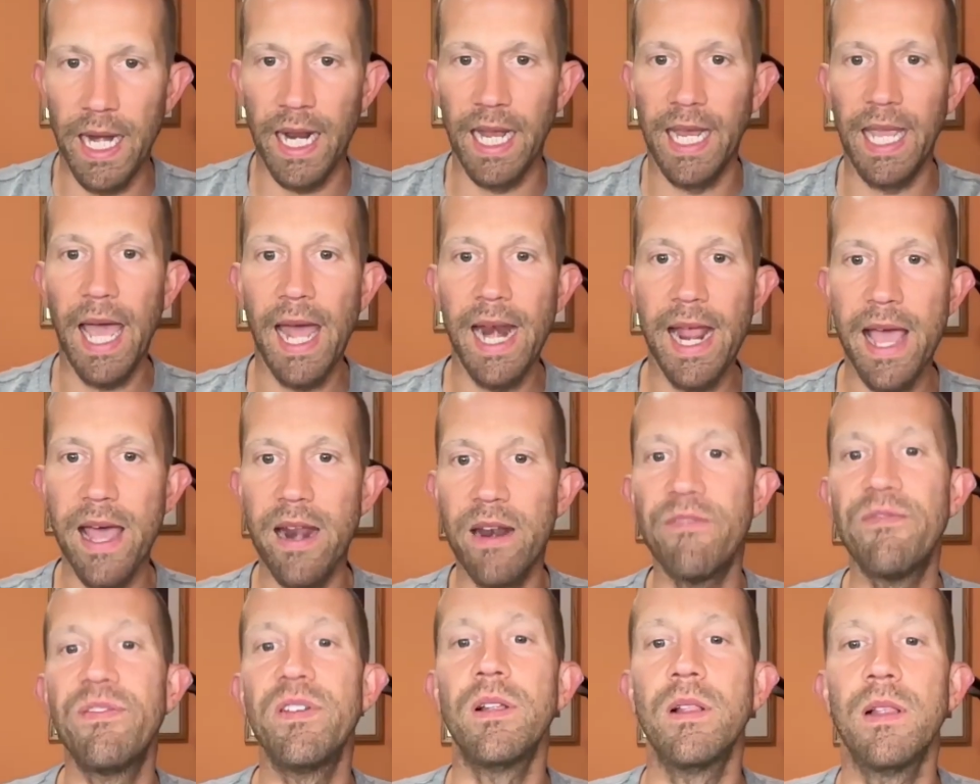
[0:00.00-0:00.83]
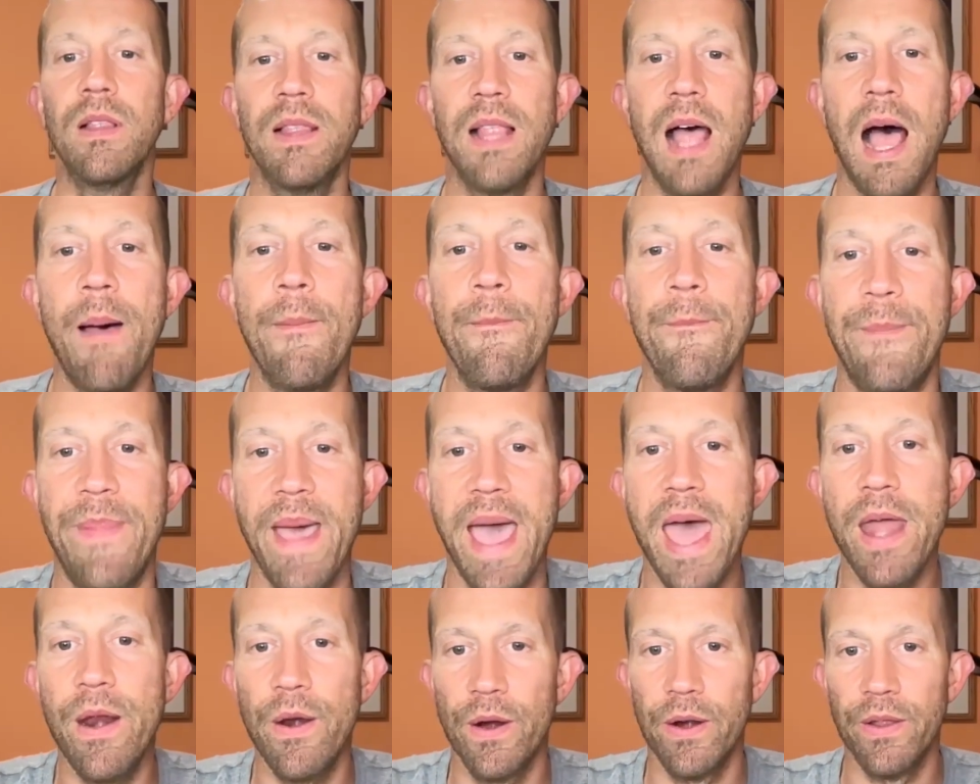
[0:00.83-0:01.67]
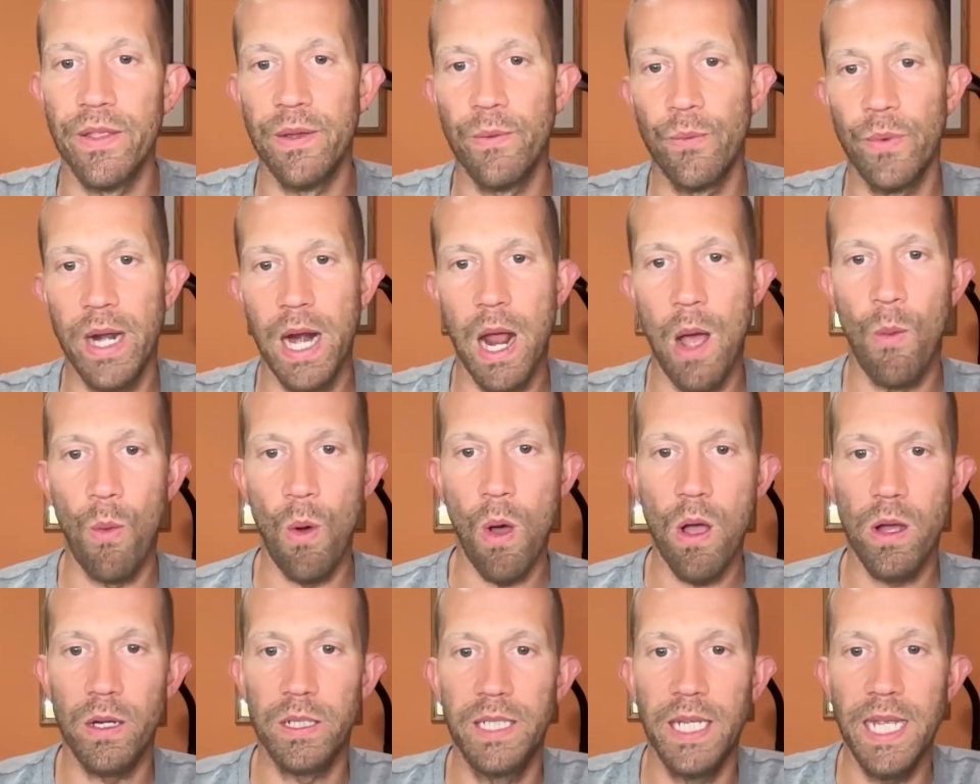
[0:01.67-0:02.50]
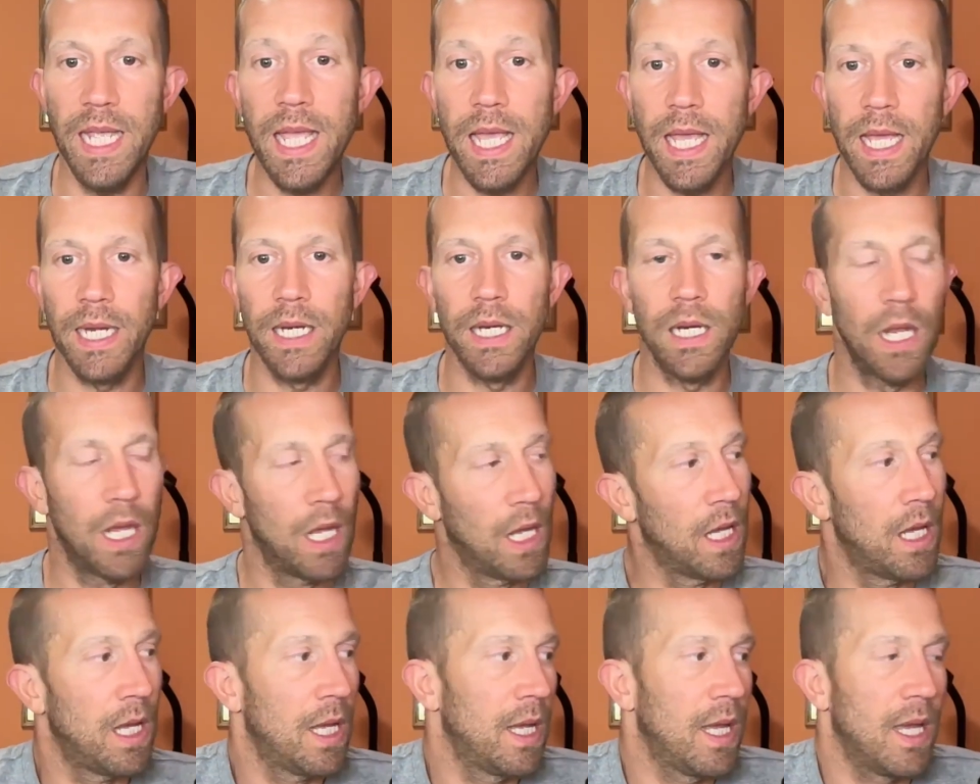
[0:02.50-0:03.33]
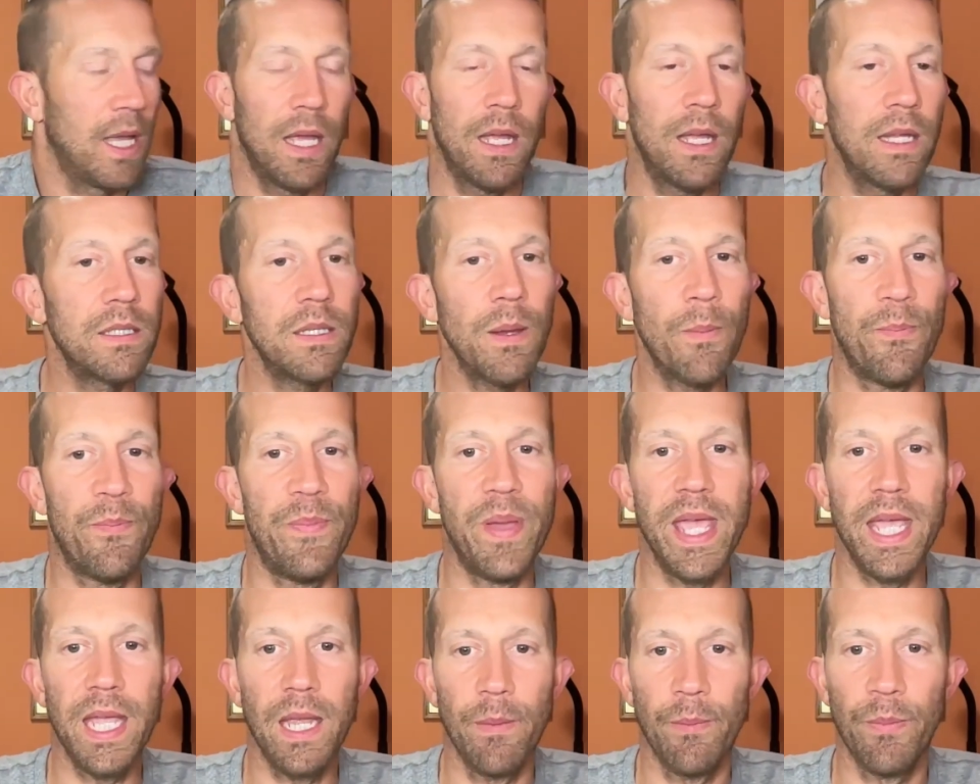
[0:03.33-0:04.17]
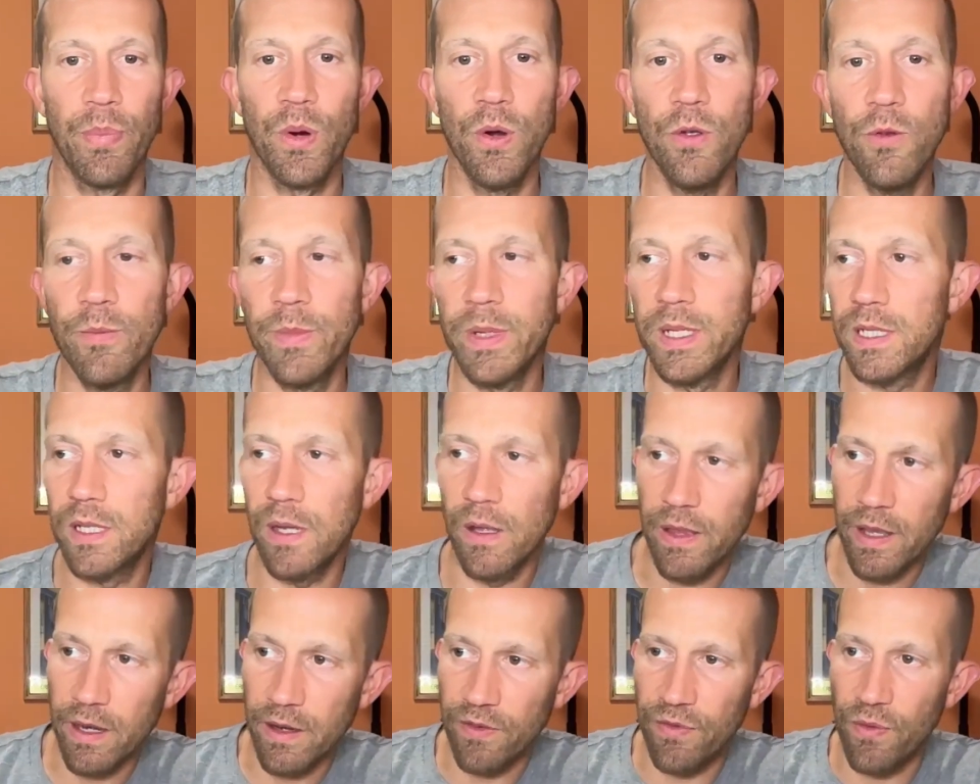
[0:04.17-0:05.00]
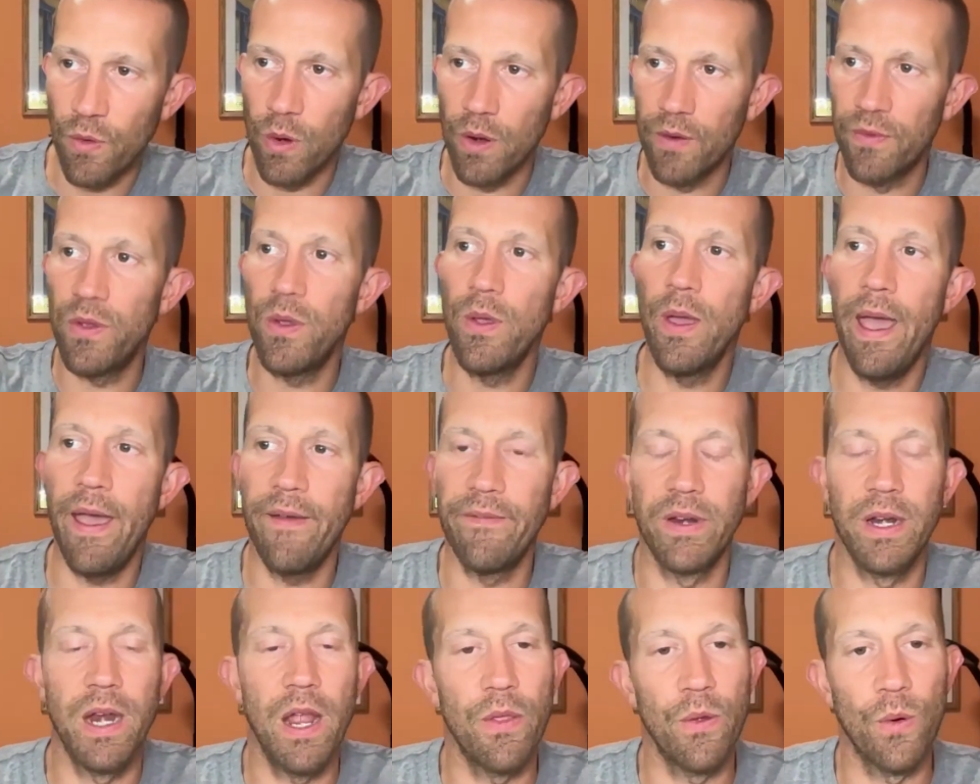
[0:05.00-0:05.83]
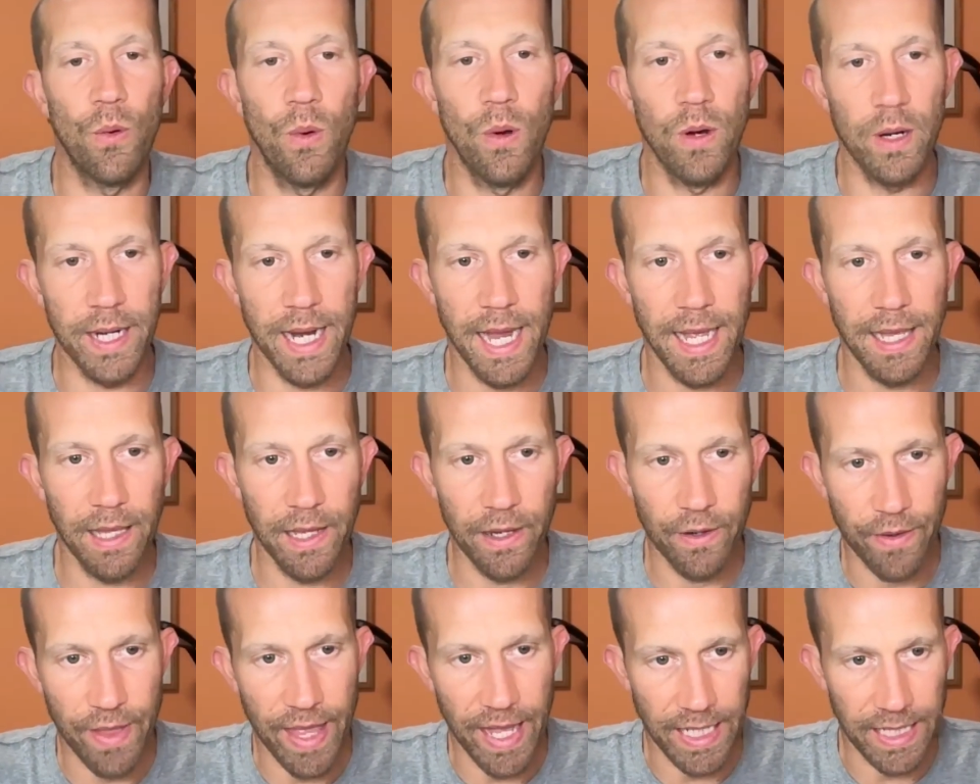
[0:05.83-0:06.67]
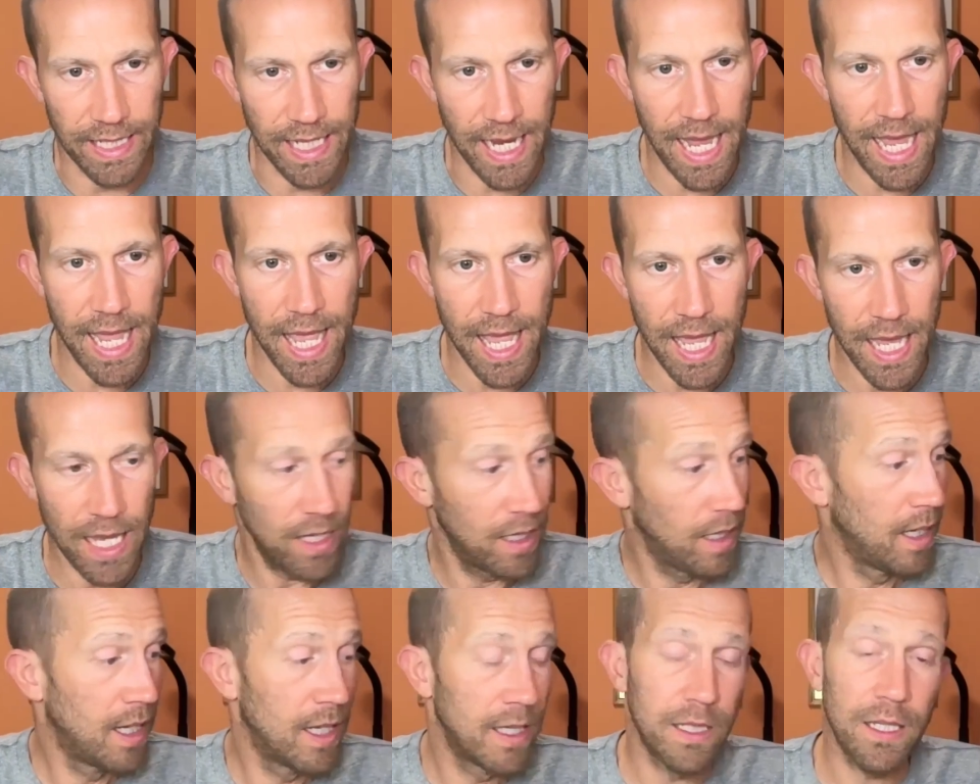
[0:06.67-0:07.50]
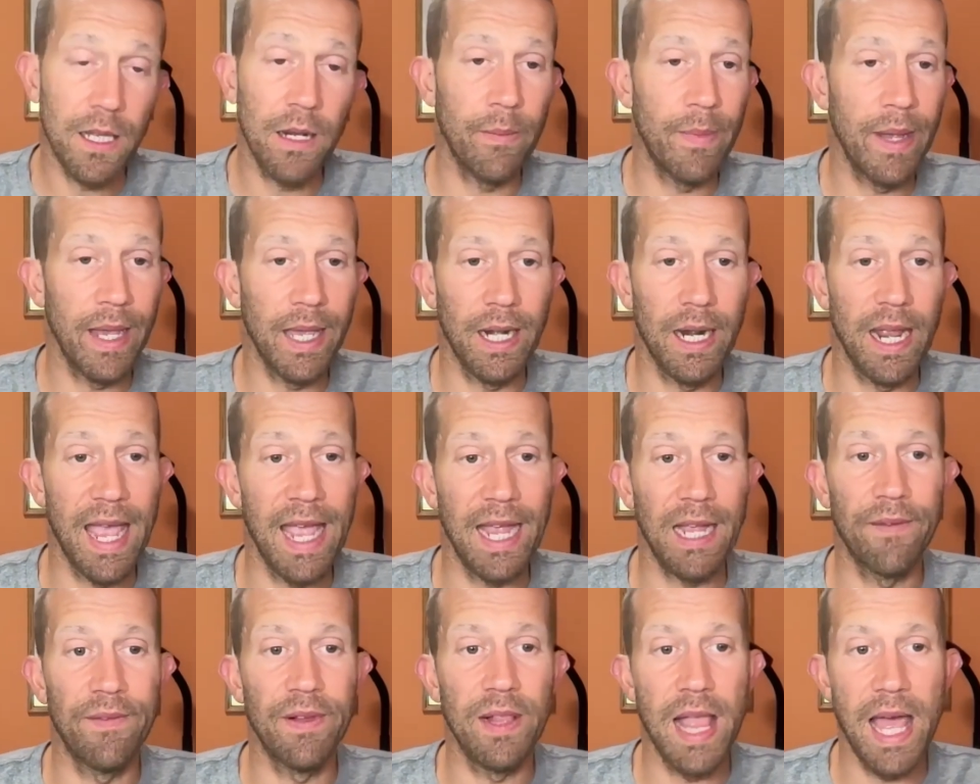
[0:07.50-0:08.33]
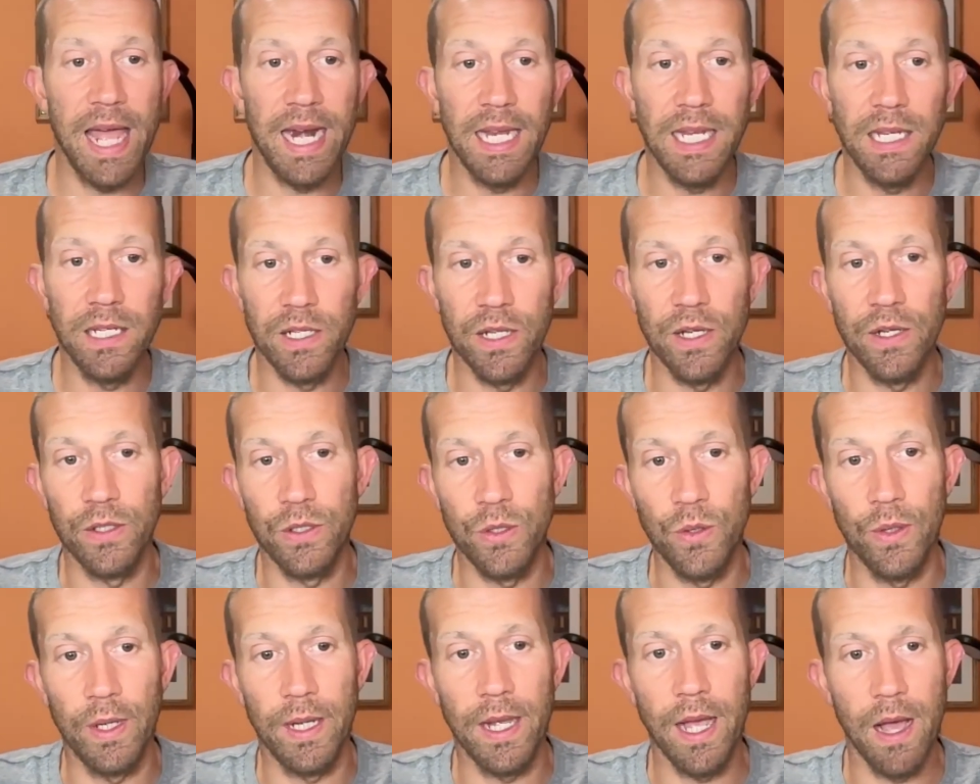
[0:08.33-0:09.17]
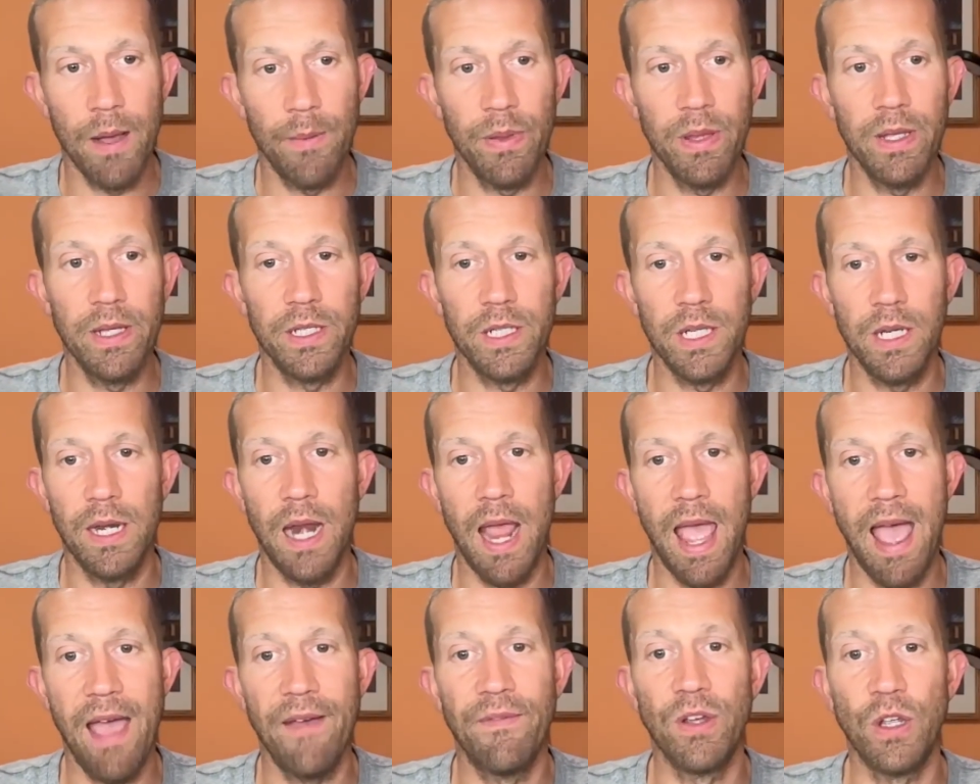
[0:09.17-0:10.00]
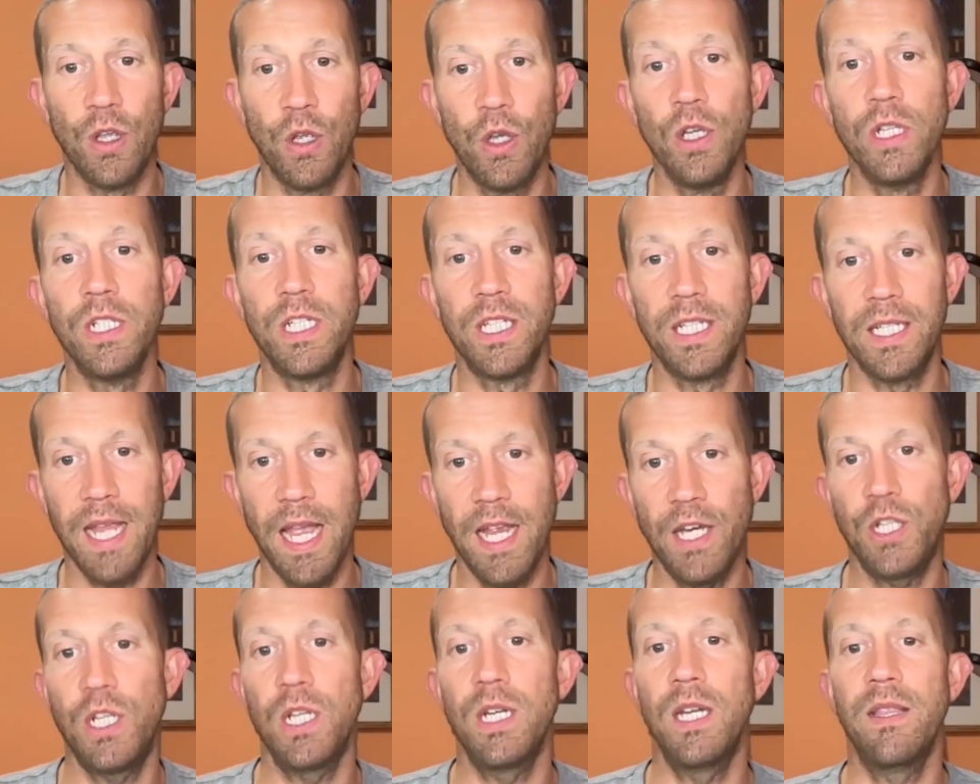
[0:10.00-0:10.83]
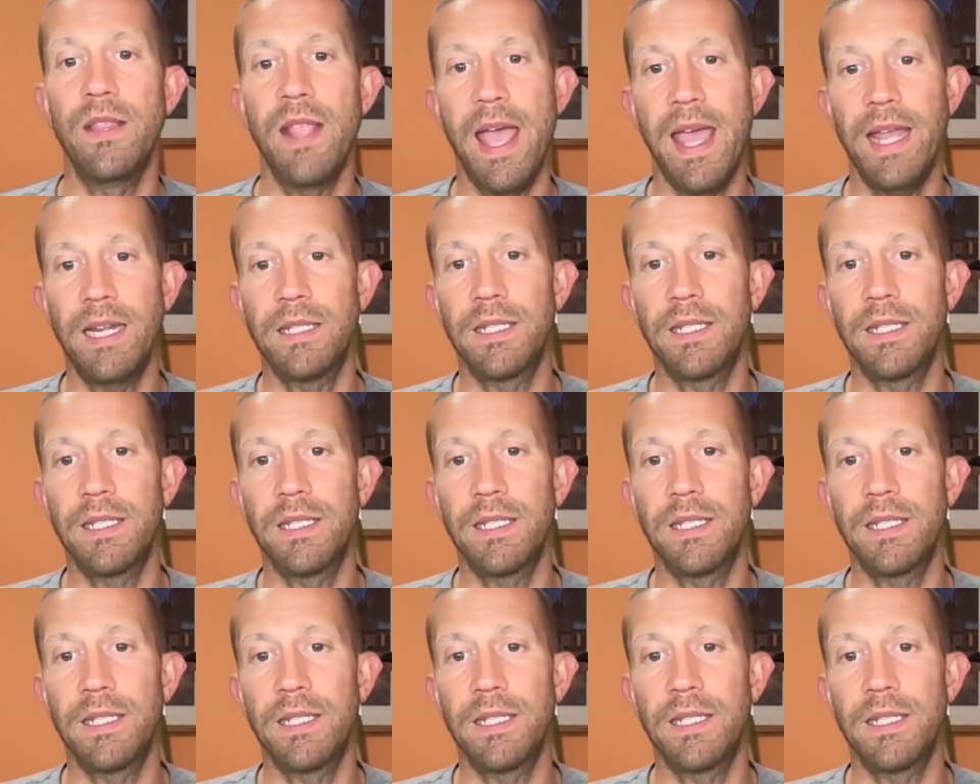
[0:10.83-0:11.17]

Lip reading: I got out. I feel a lot better than when I walked in. It's a big improvement. So therefore, if you have another workout later that day, it's going to make it a heck of a lot easier to accomplish and have a good session in that